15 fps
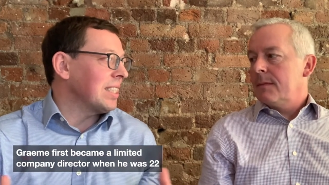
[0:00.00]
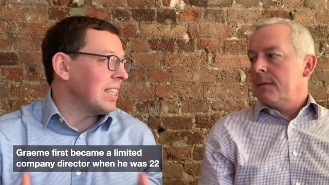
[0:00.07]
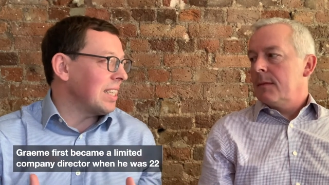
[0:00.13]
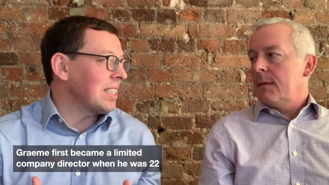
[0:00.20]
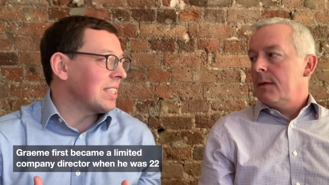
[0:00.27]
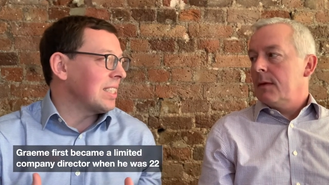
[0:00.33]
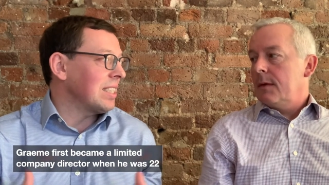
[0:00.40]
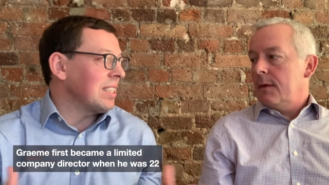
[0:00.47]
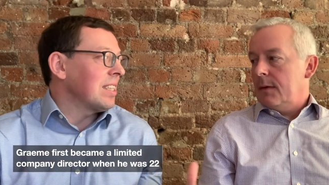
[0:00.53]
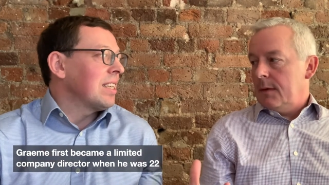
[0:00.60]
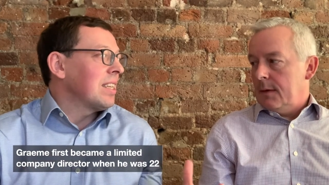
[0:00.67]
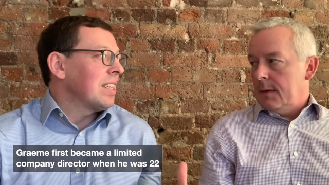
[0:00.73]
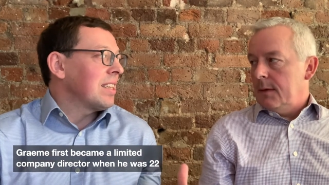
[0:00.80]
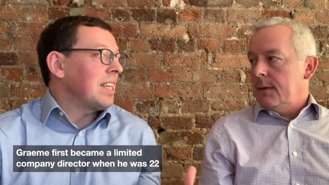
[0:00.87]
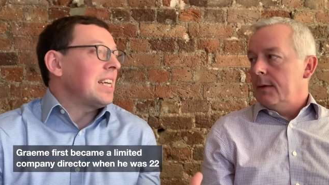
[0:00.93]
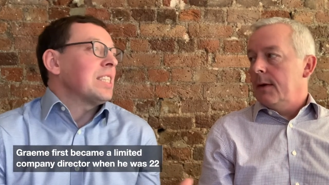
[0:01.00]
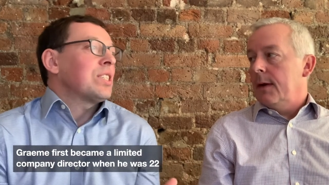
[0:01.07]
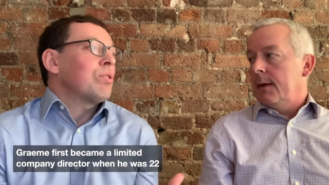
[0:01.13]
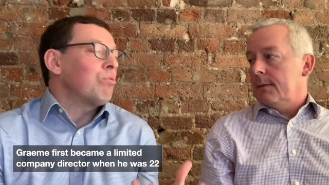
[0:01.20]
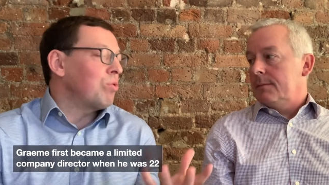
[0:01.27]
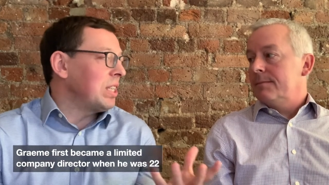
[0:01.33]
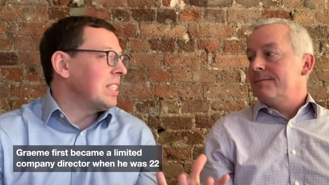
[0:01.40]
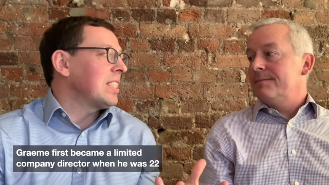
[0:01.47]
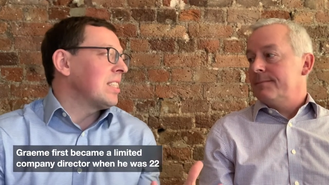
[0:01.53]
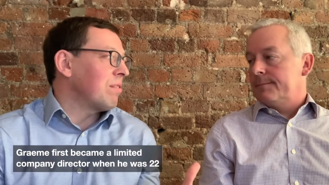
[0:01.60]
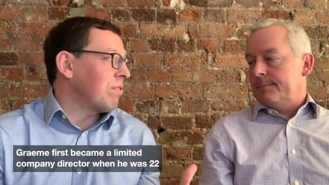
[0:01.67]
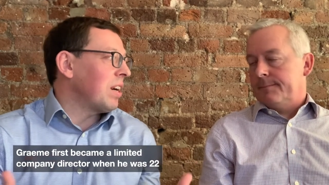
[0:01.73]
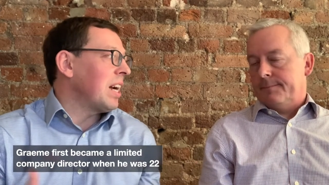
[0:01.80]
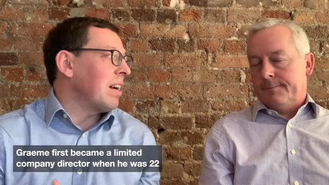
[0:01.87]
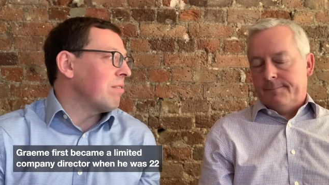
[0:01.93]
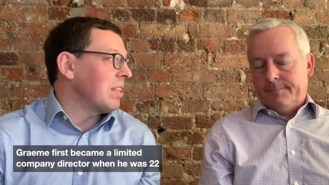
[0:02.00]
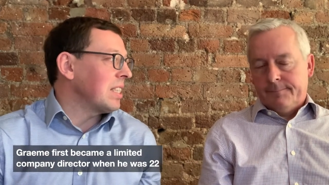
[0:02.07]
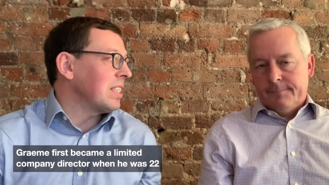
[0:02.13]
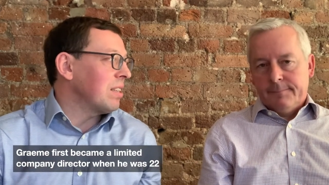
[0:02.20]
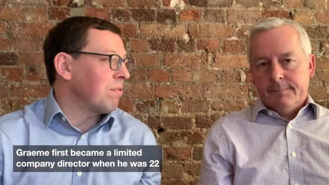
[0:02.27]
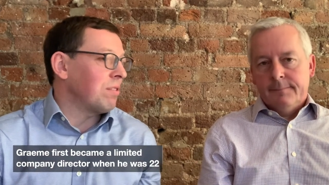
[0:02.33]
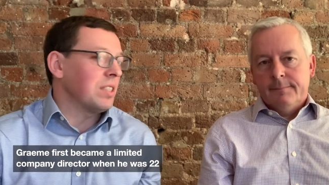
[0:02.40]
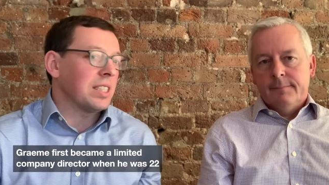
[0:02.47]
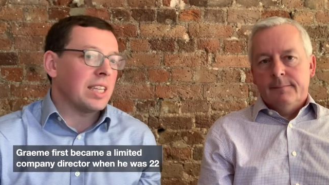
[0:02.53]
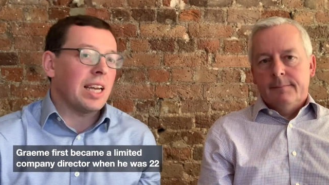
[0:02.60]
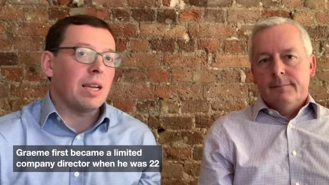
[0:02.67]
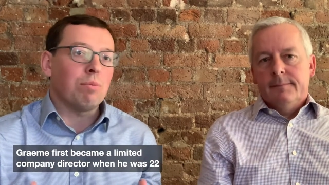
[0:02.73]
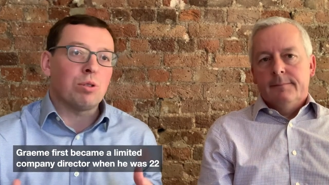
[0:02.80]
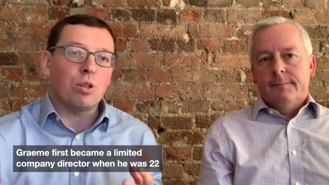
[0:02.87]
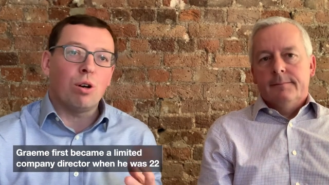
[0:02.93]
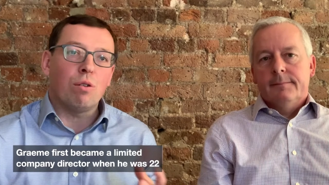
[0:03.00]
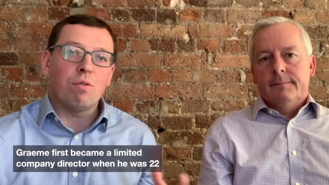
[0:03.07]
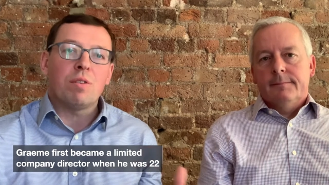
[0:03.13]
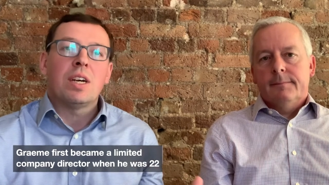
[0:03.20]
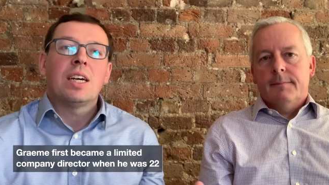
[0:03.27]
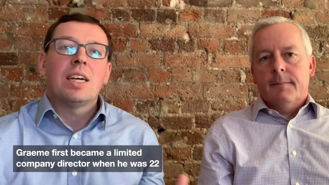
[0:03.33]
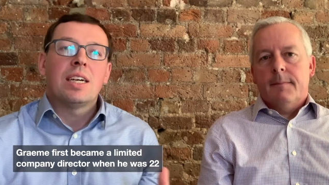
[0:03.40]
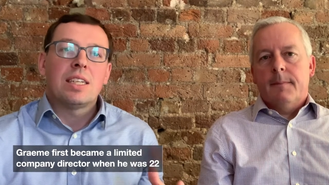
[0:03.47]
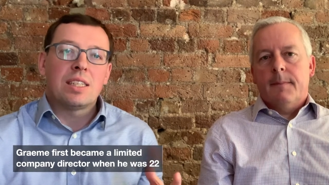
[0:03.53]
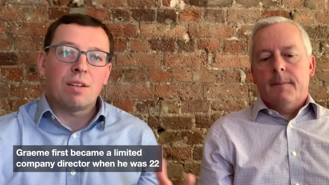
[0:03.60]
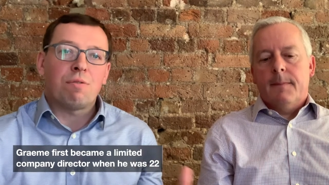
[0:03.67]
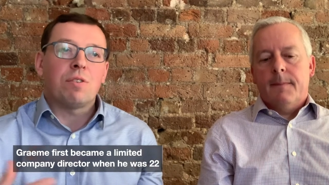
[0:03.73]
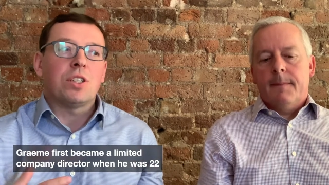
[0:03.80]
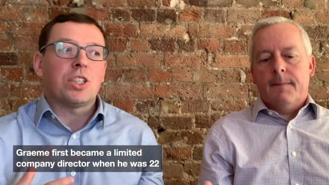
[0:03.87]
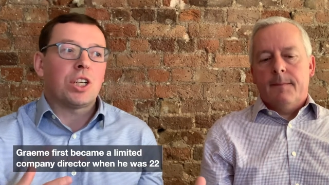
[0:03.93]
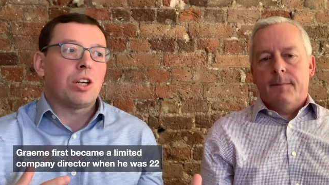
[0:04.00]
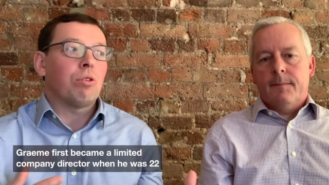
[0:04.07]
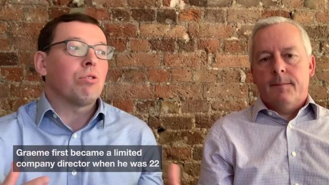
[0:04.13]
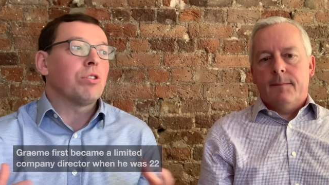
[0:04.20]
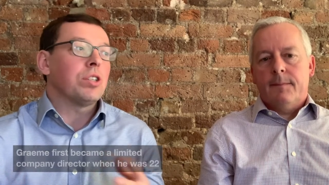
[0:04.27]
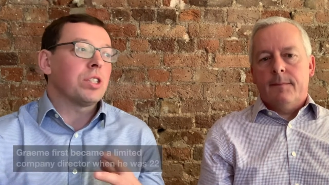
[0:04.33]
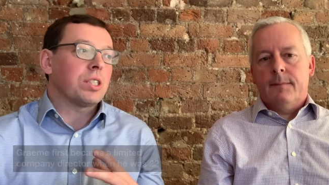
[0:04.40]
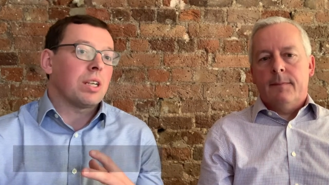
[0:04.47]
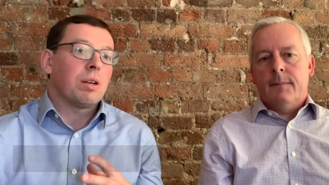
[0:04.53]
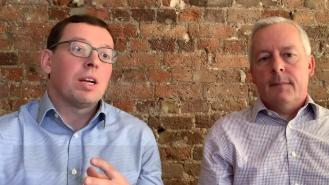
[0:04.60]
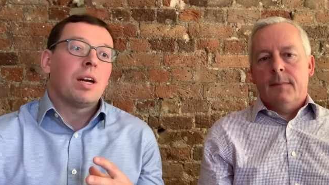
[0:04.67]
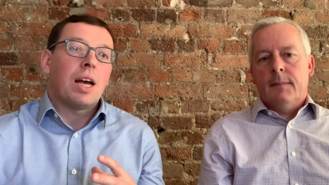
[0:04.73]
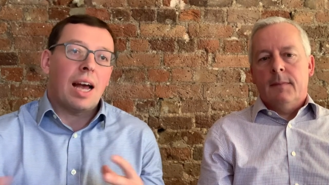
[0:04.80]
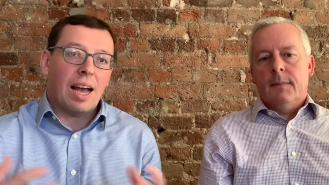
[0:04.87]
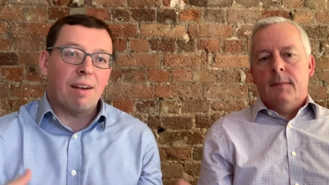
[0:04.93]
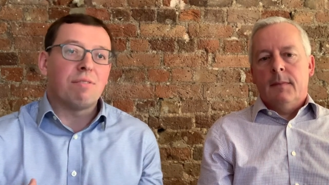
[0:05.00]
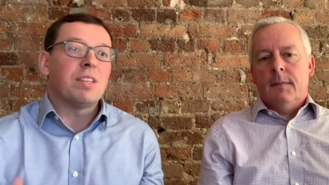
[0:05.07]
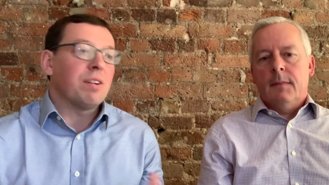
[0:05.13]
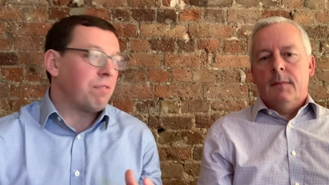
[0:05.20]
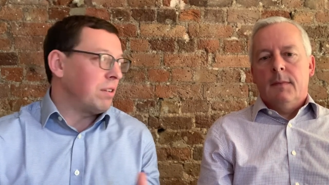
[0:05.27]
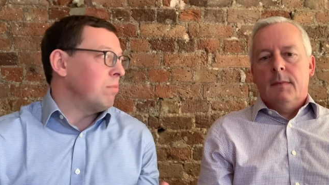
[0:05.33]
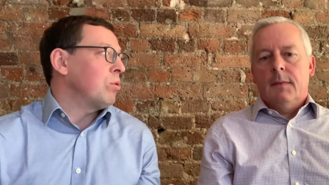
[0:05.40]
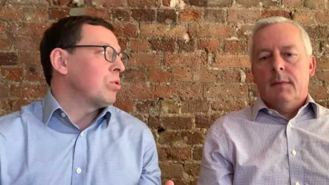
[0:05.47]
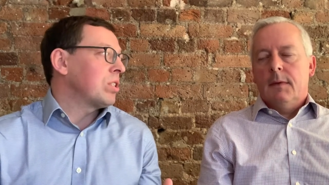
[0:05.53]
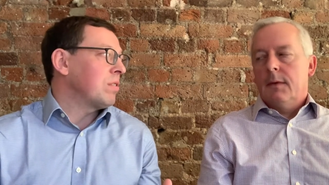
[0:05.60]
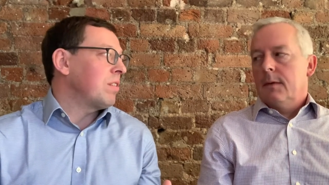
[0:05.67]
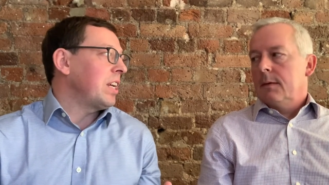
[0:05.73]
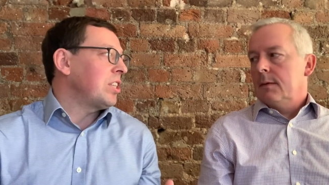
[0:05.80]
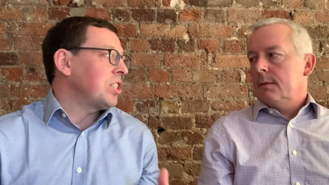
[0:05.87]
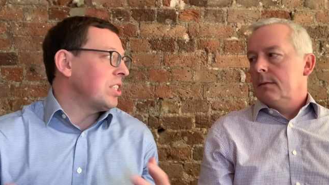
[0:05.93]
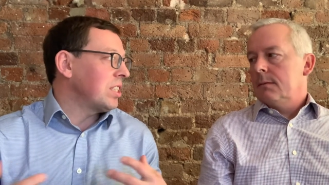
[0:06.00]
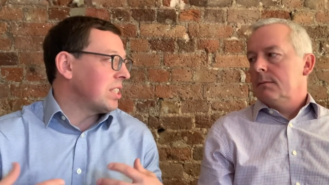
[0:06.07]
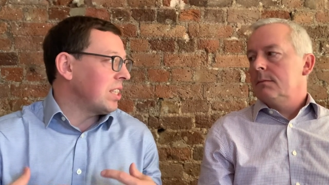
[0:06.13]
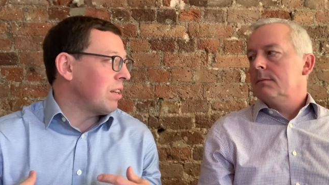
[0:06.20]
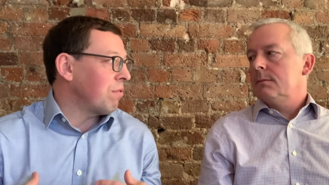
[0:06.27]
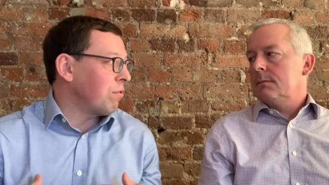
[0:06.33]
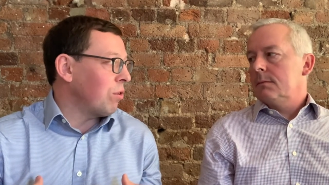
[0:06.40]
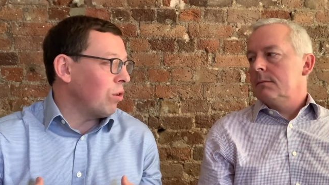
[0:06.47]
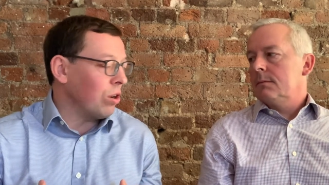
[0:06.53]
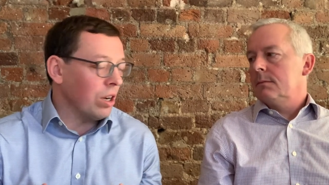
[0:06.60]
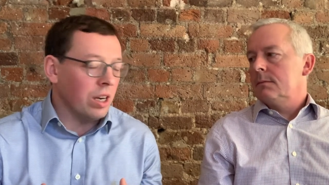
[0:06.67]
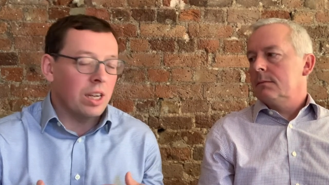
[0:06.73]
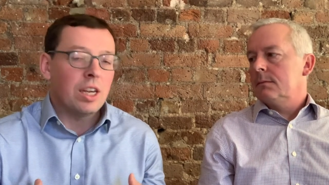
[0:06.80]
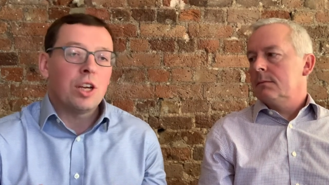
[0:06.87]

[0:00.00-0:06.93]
Speaker 1: That's the, that's yeah. the reason for having different types of different shareholders have different motivations. Therefore,